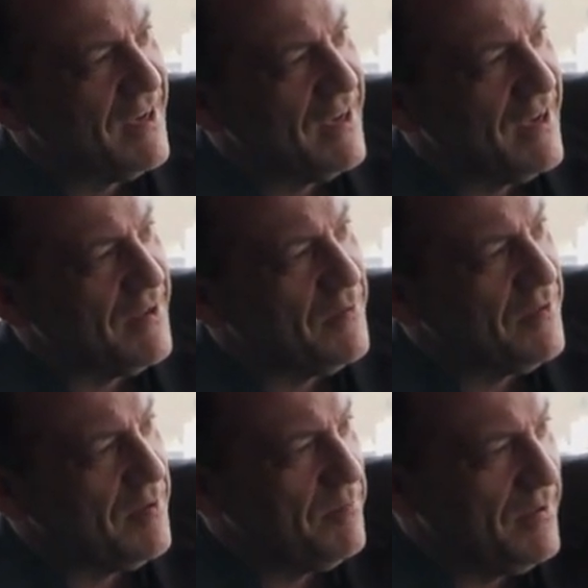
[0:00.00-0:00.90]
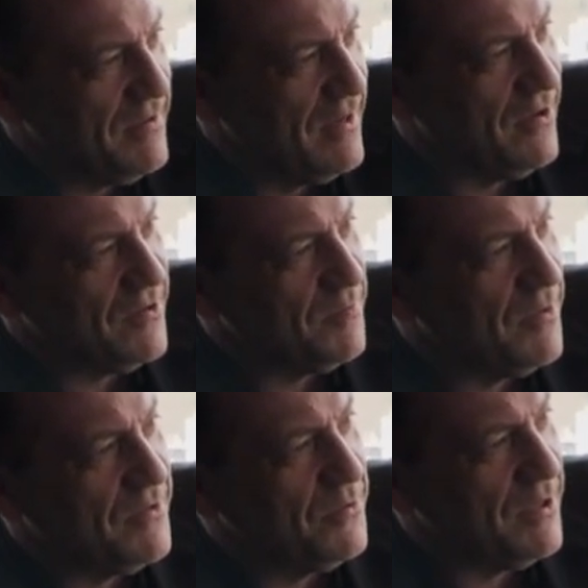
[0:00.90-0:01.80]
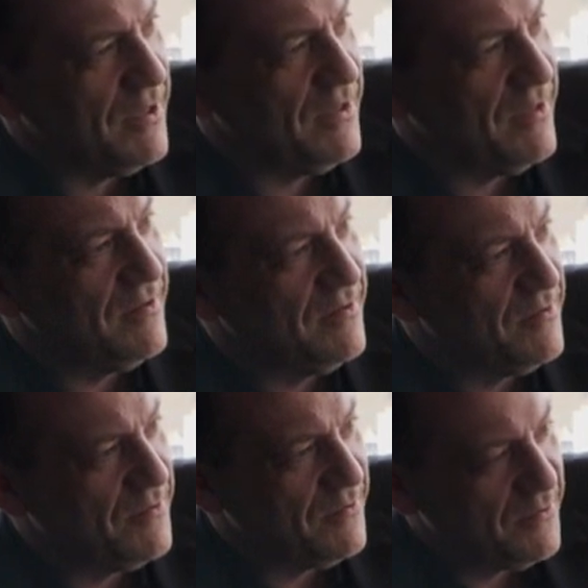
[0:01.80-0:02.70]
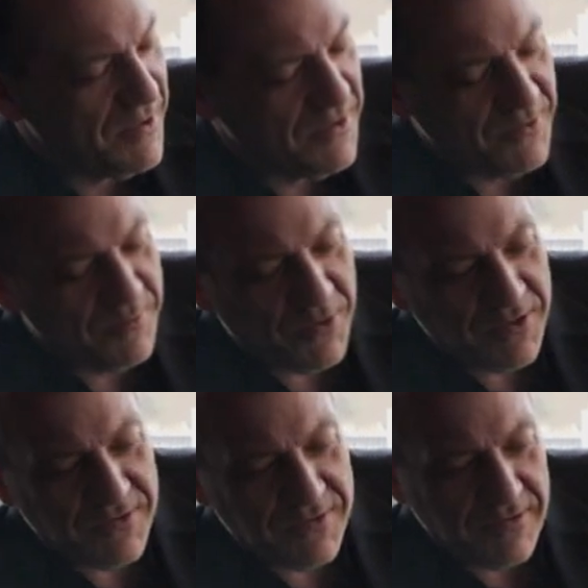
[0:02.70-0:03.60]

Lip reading: They lost by 22 points,